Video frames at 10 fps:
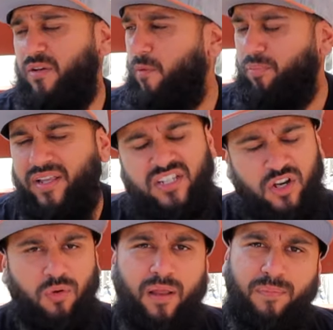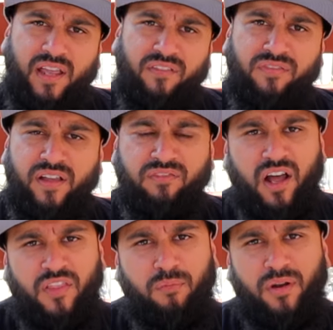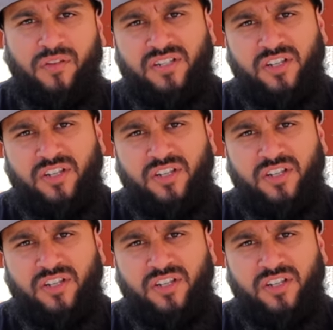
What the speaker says: someone please correct me if the other brother